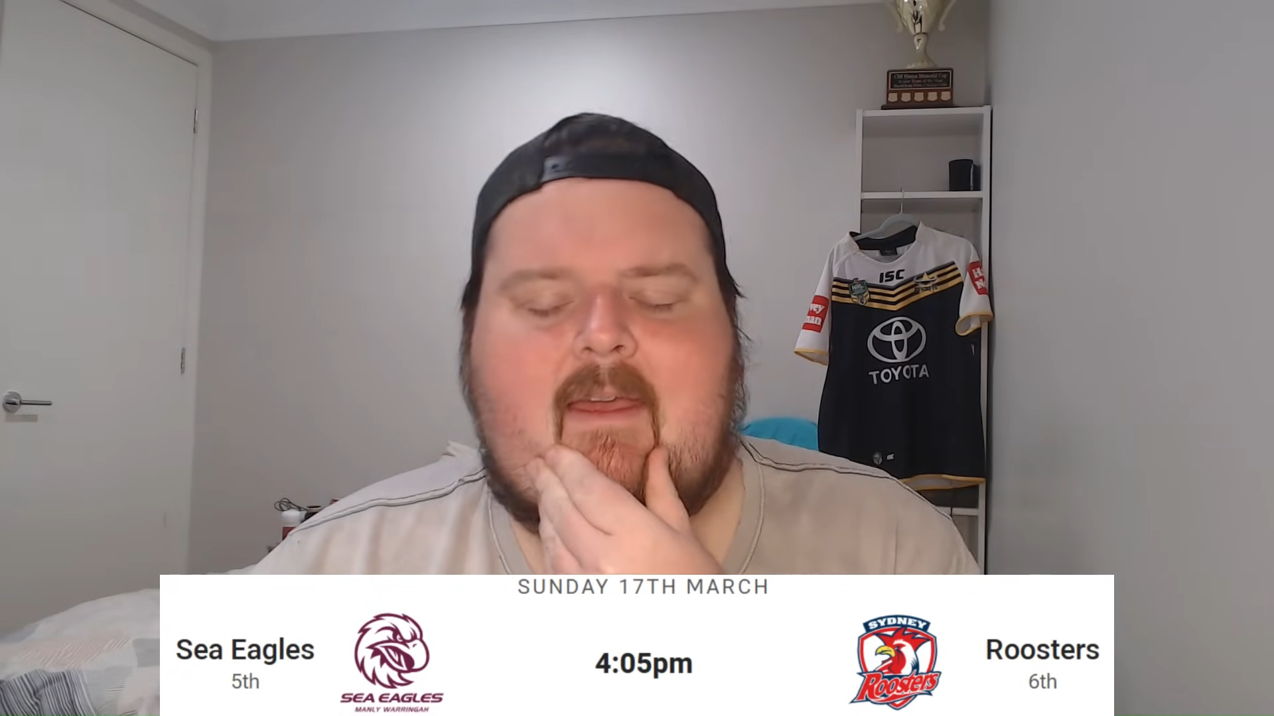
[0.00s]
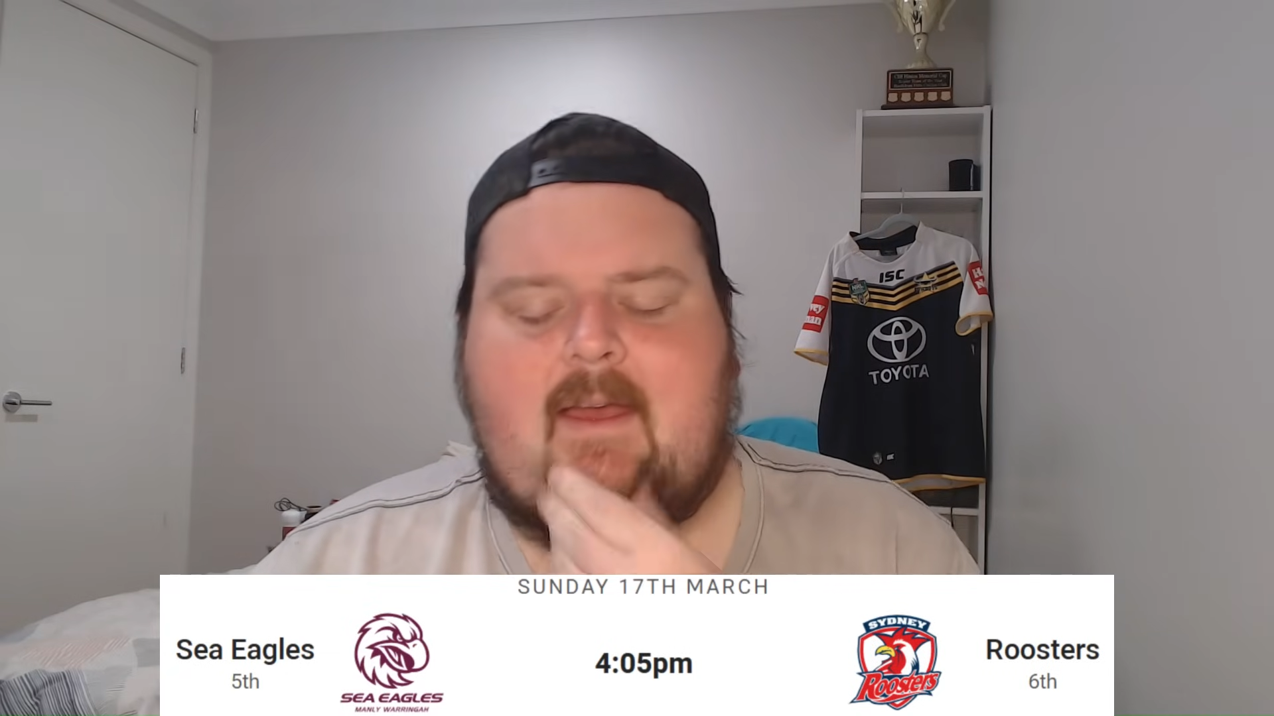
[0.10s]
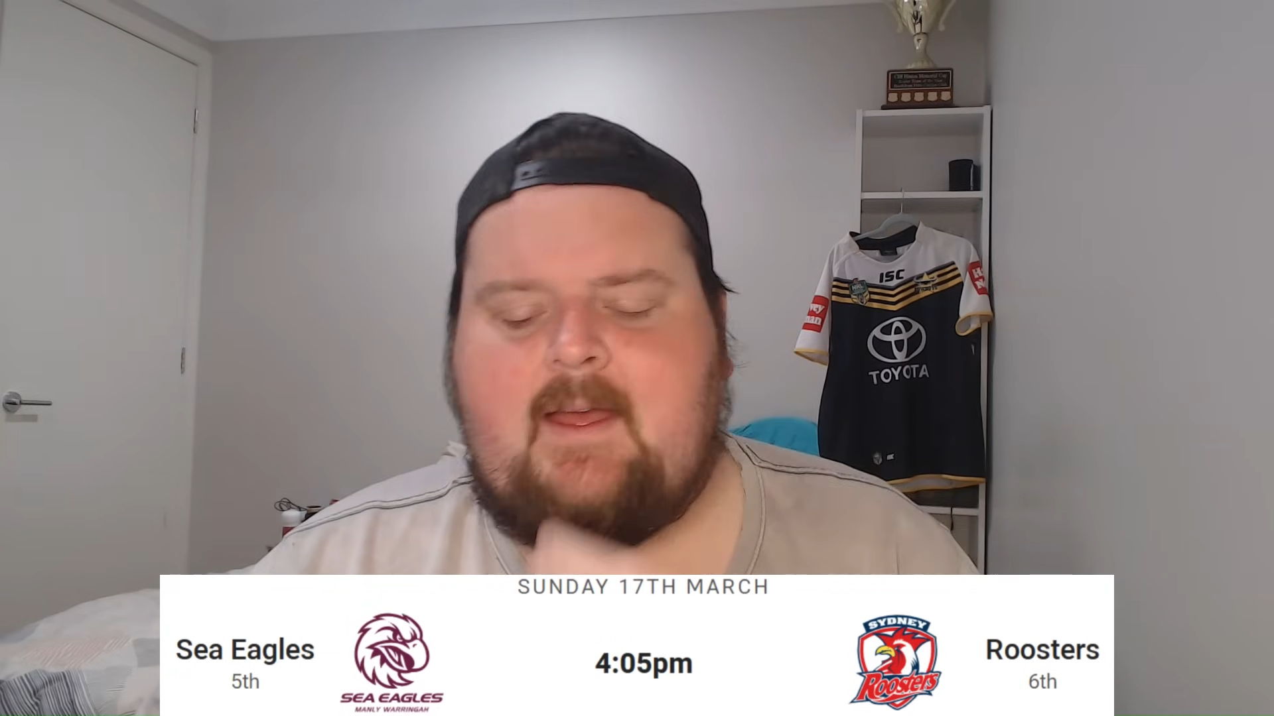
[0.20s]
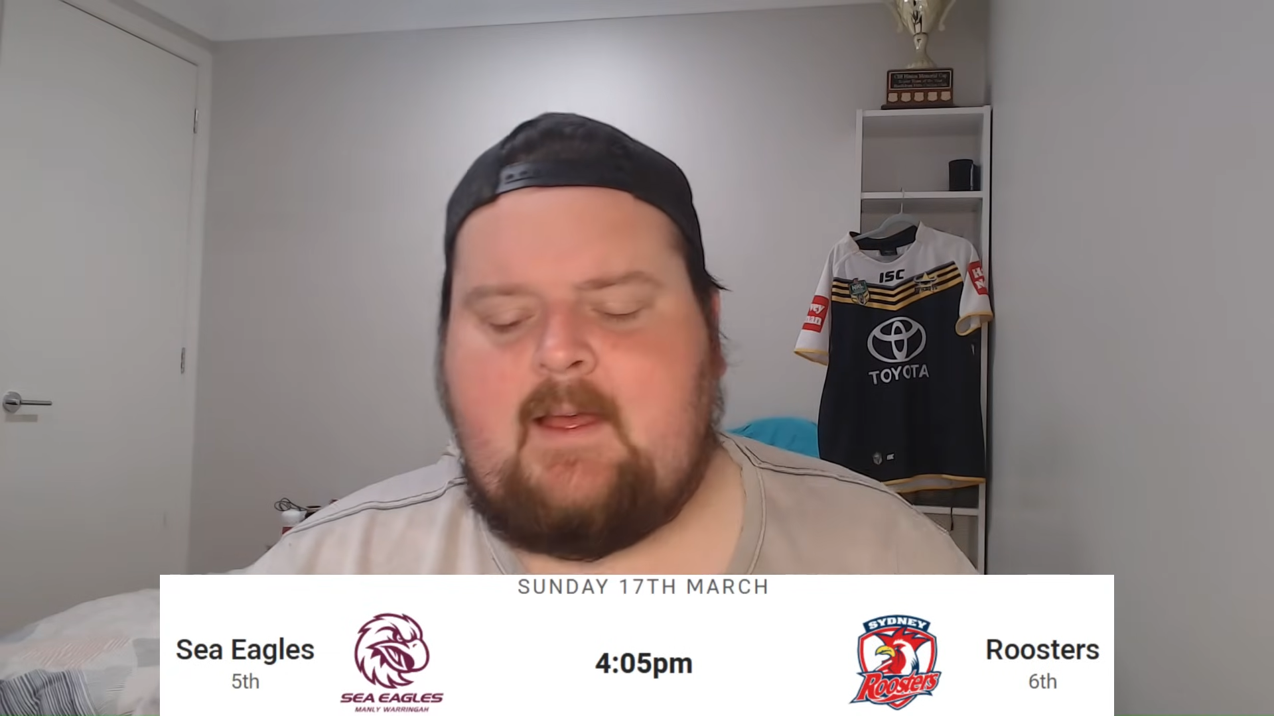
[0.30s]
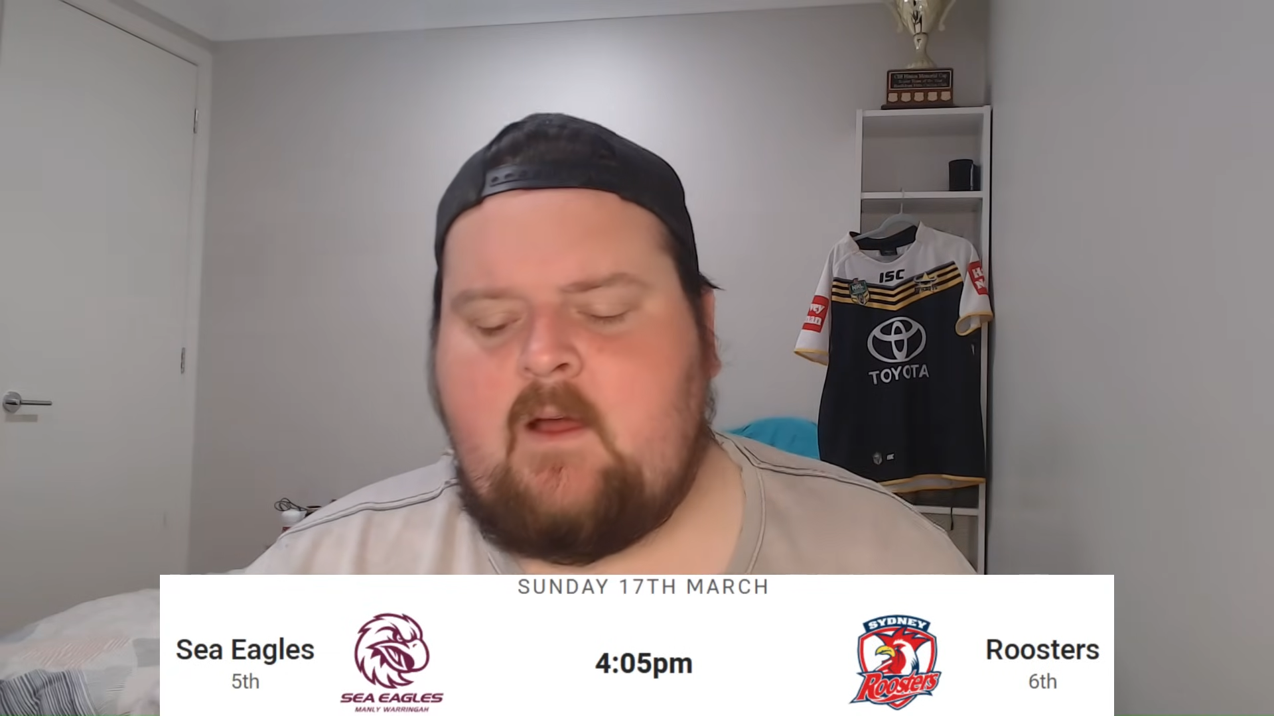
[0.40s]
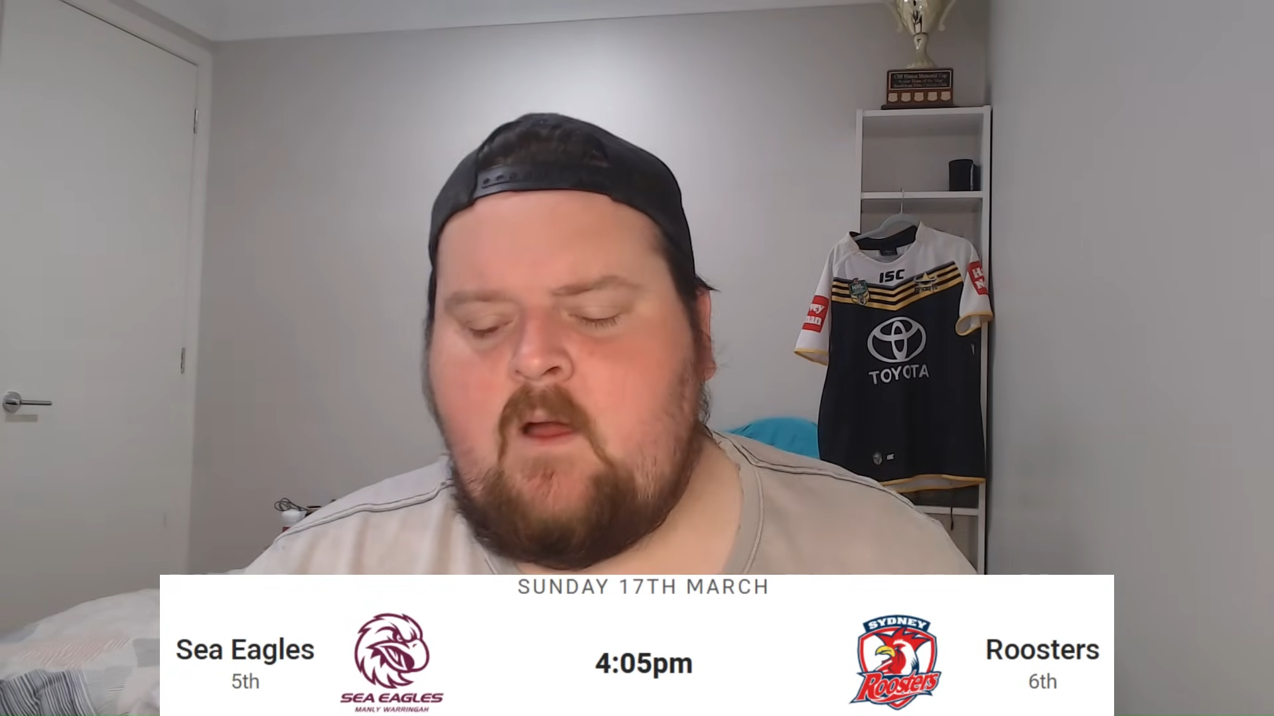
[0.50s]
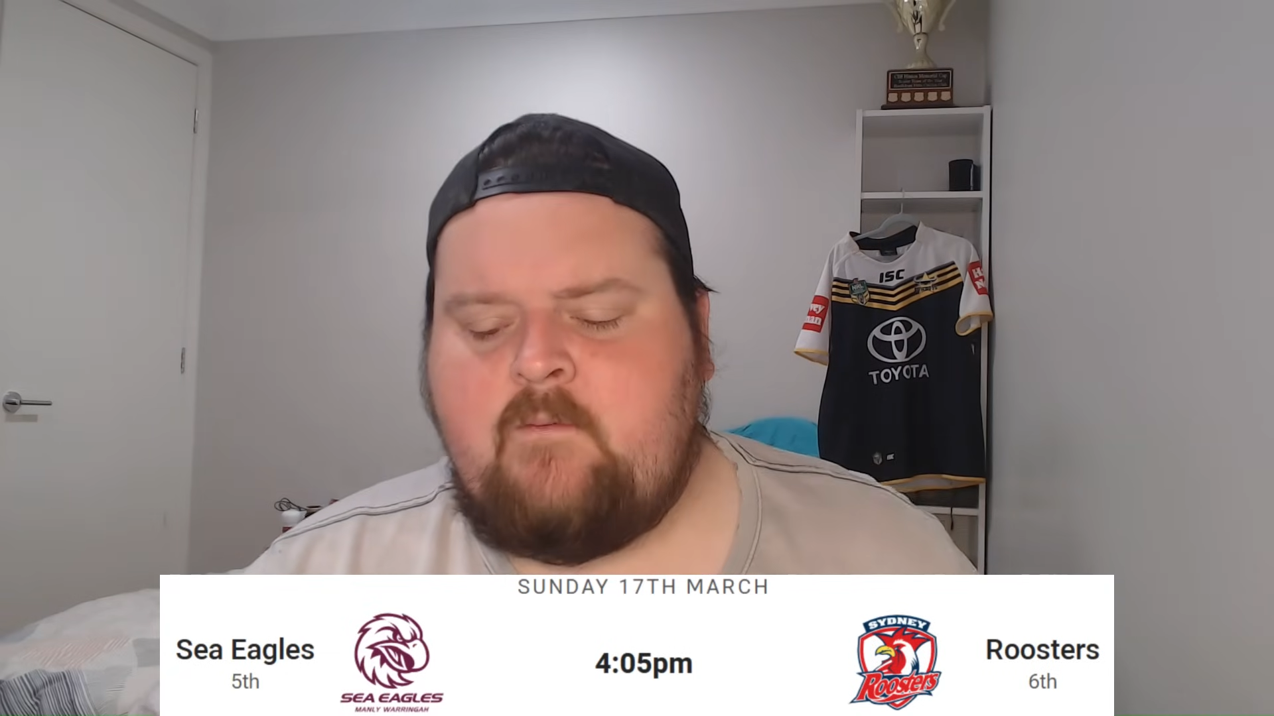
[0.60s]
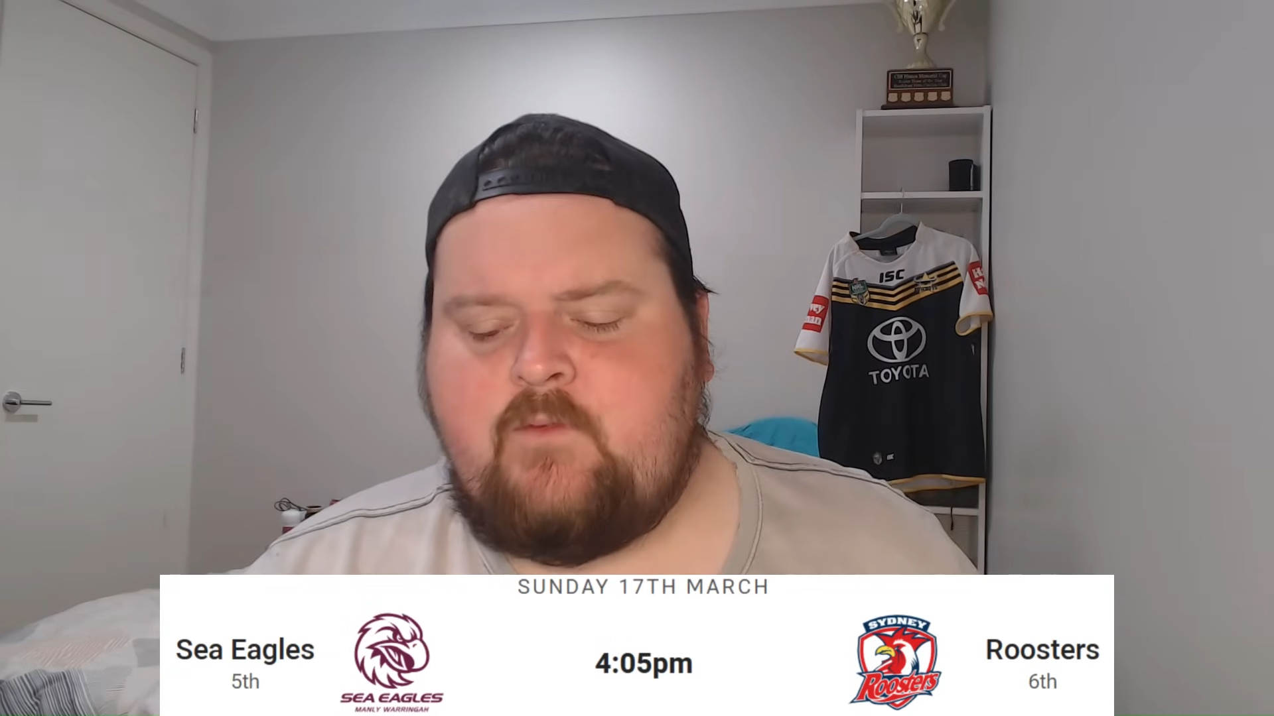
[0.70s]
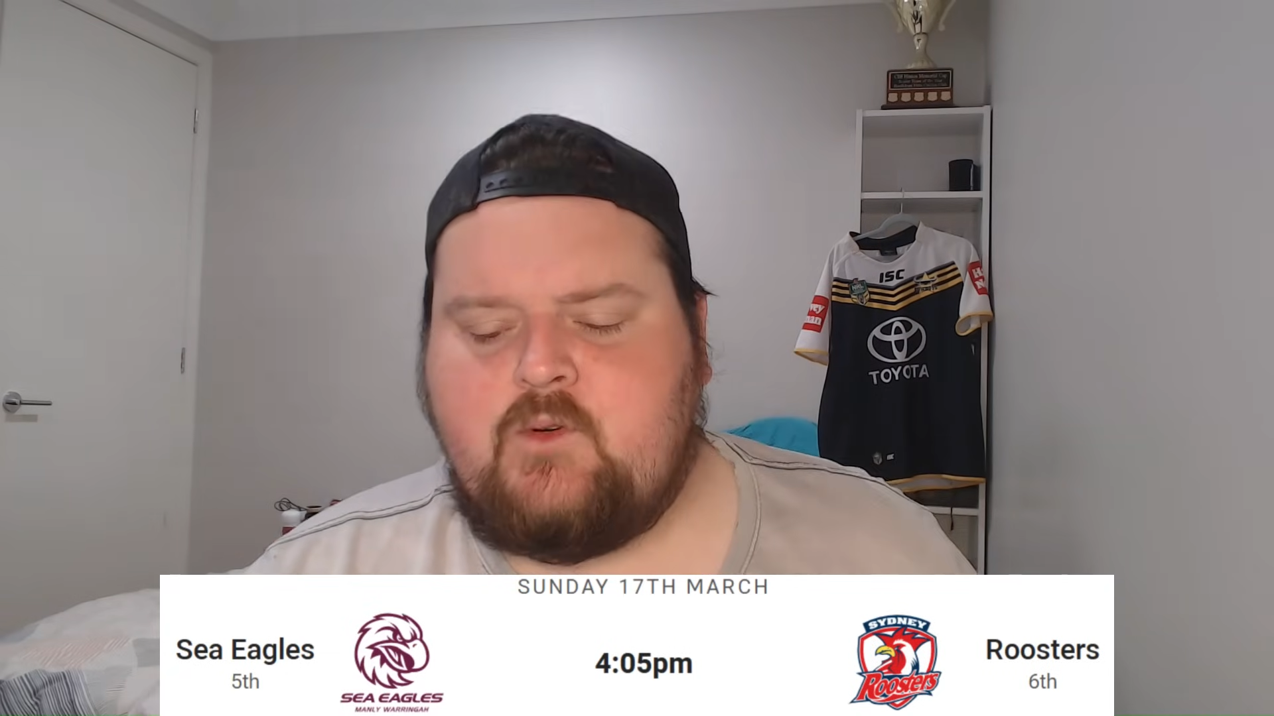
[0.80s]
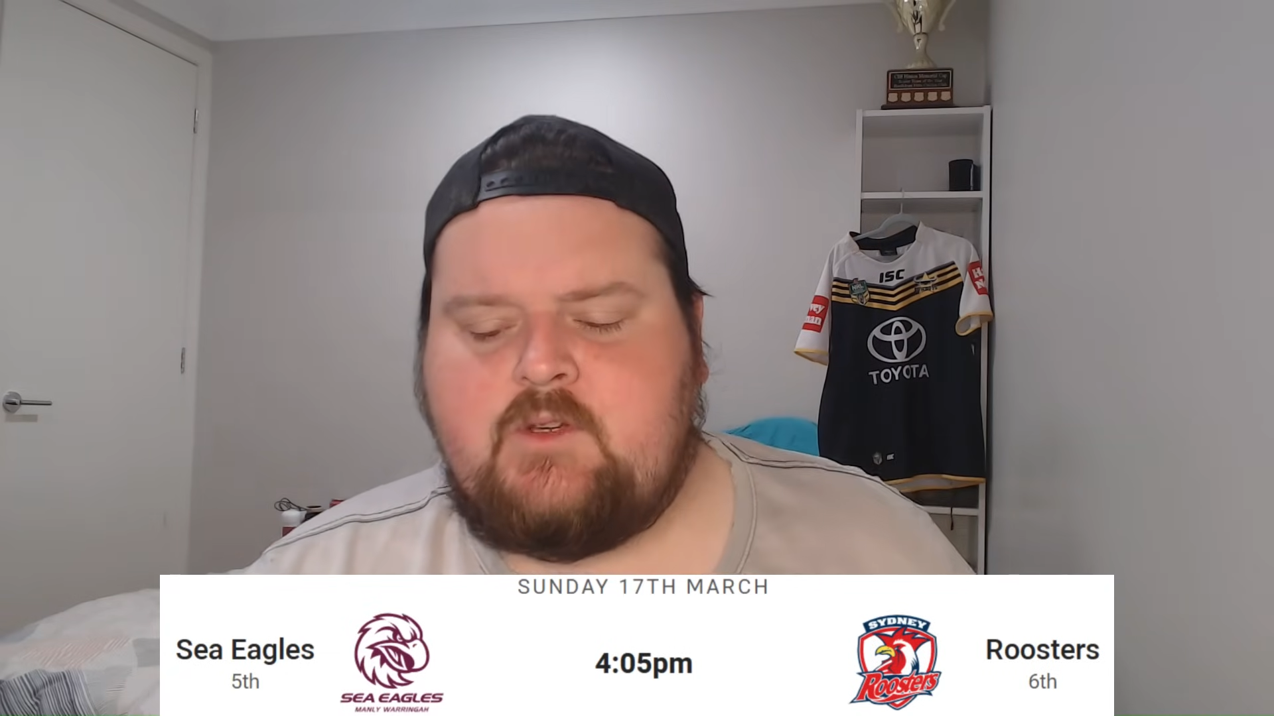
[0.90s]

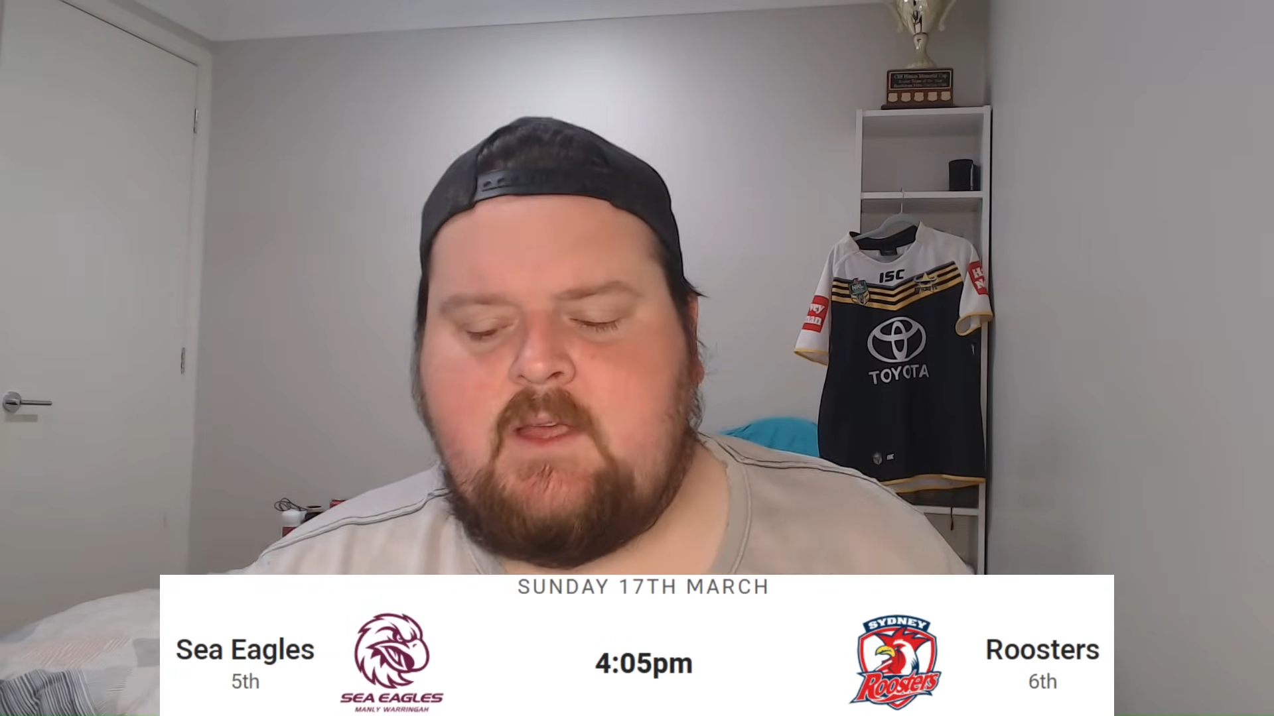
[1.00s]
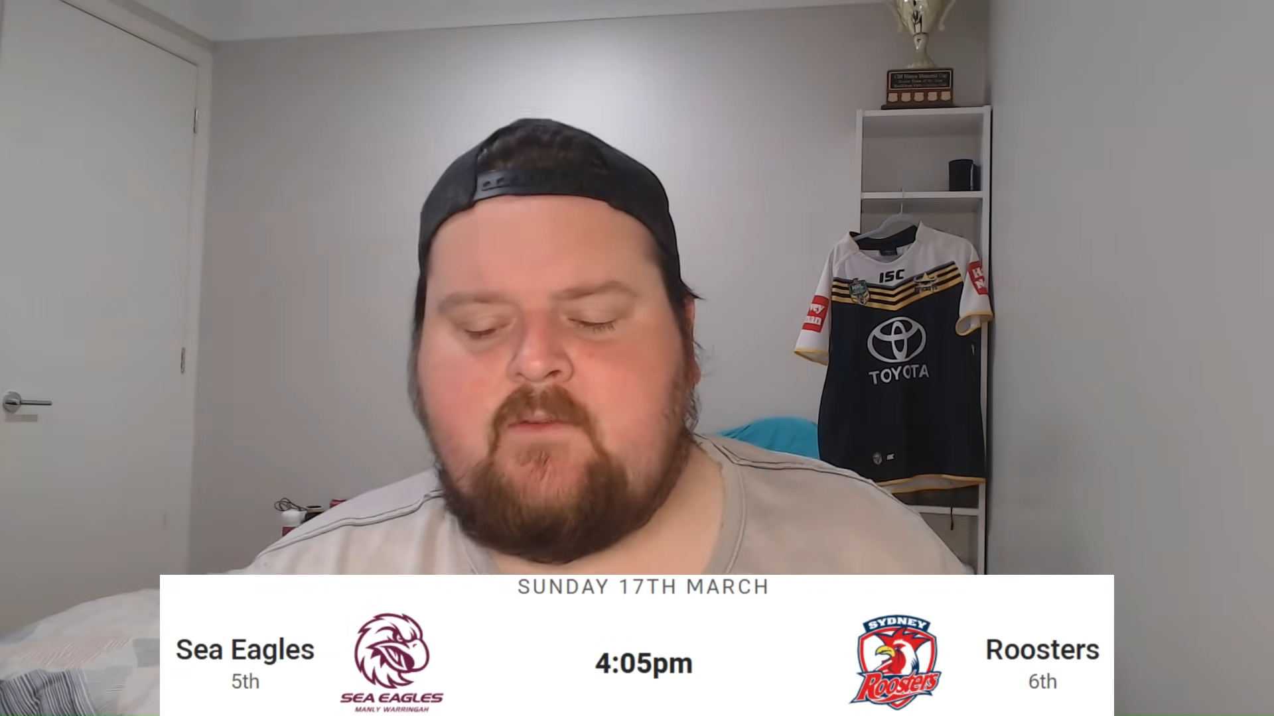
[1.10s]
unfortunately,